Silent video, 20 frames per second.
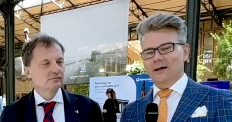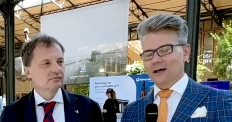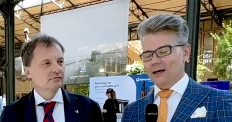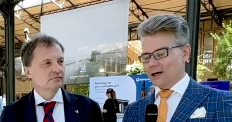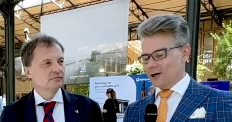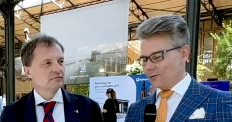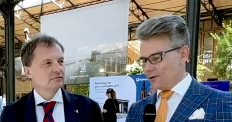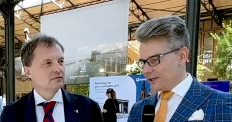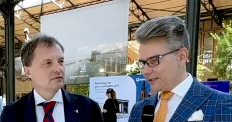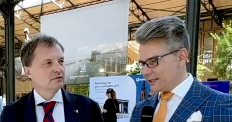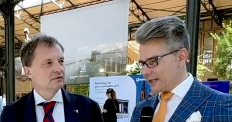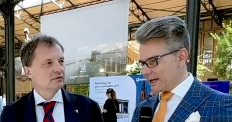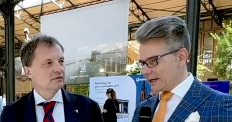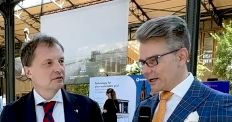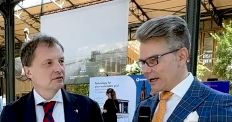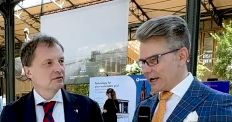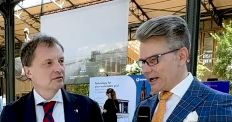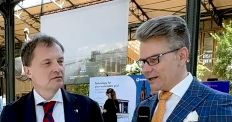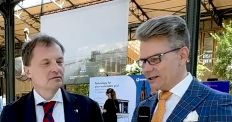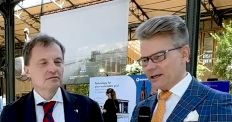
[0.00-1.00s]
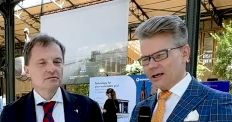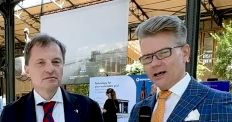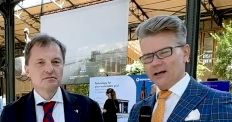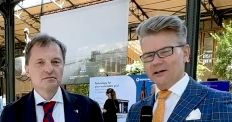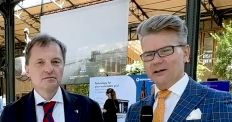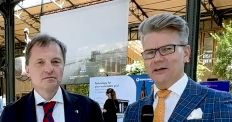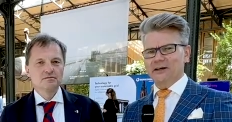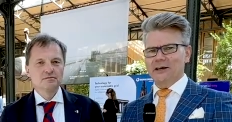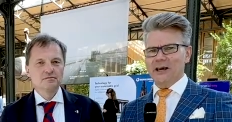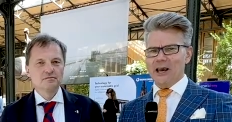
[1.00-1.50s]
Speaker 1: uh, GridTech, and uh,
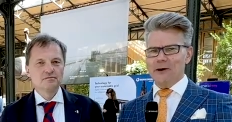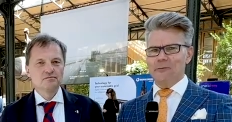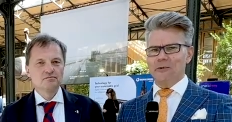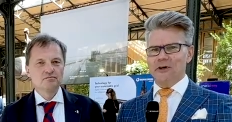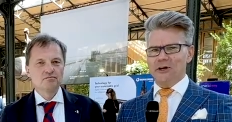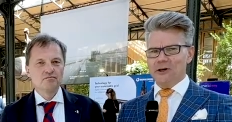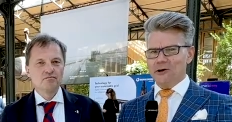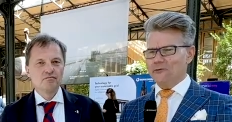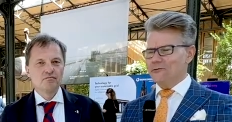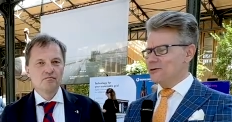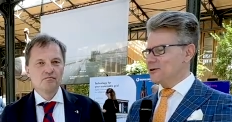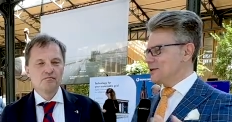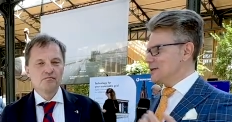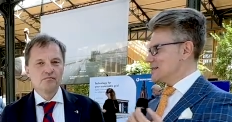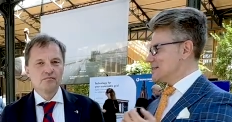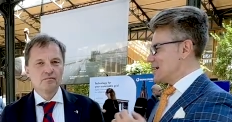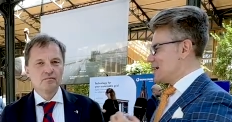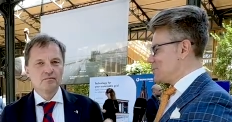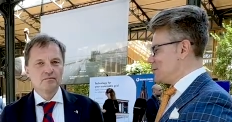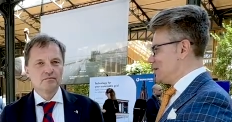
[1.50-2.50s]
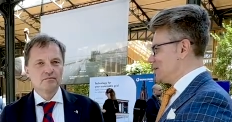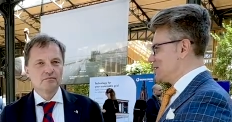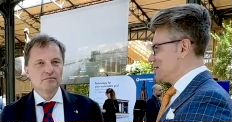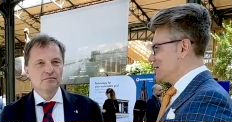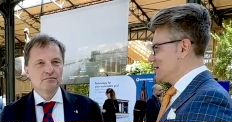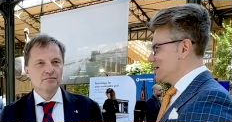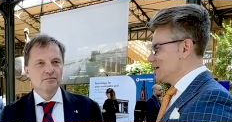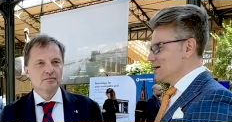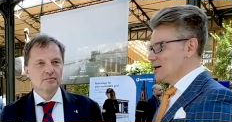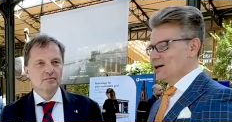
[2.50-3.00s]
he came here for the summit
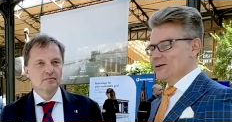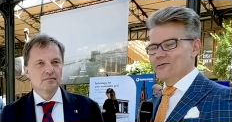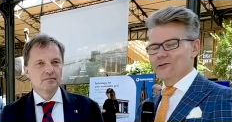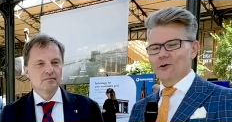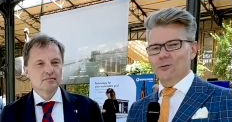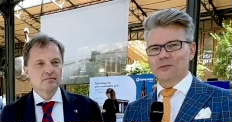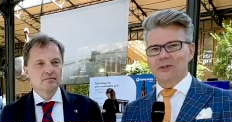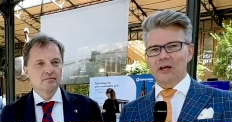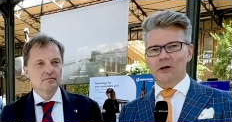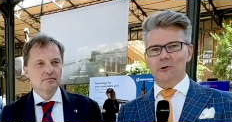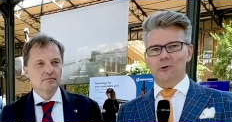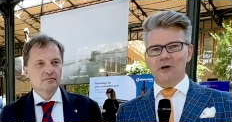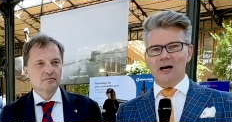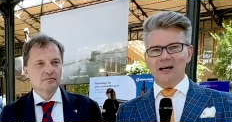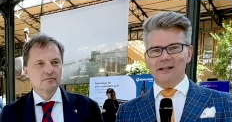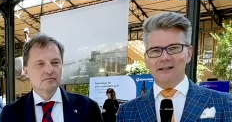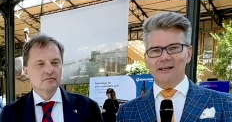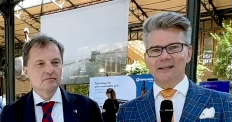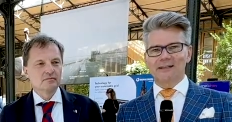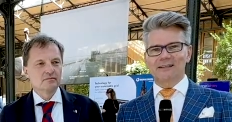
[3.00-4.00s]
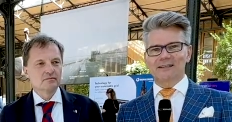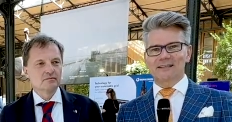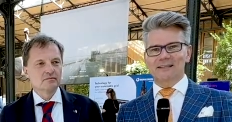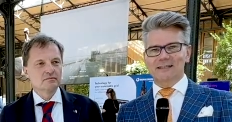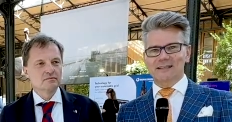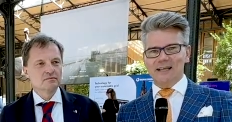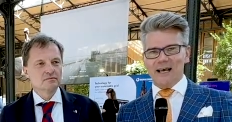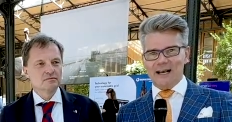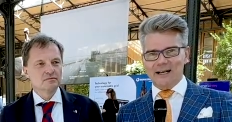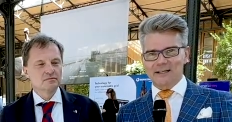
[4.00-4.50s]
from the United
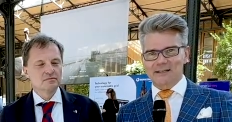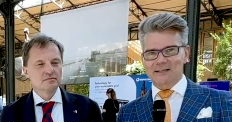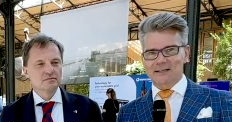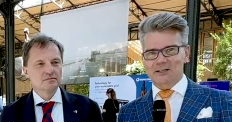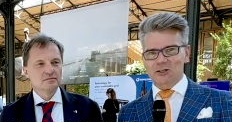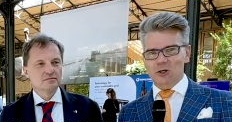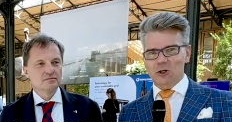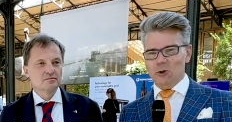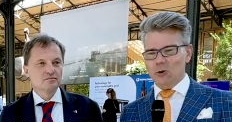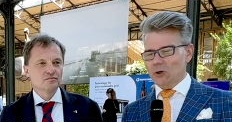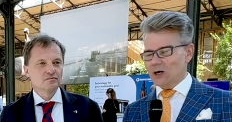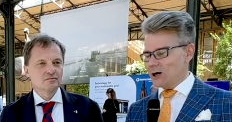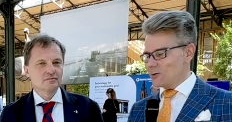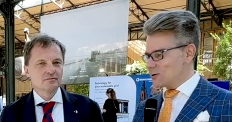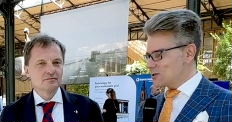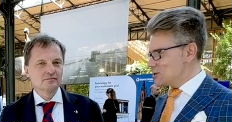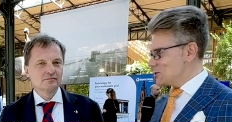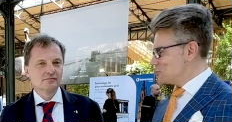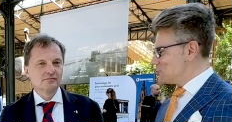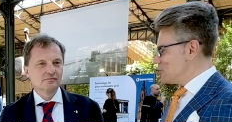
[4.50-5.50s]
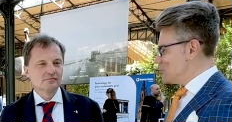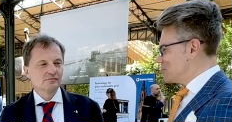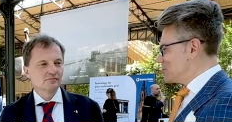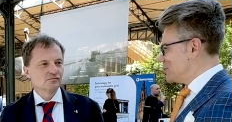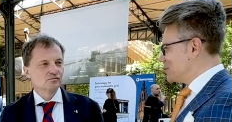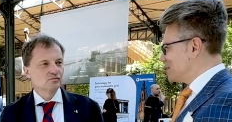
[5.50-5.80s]
States. So, how was your trip?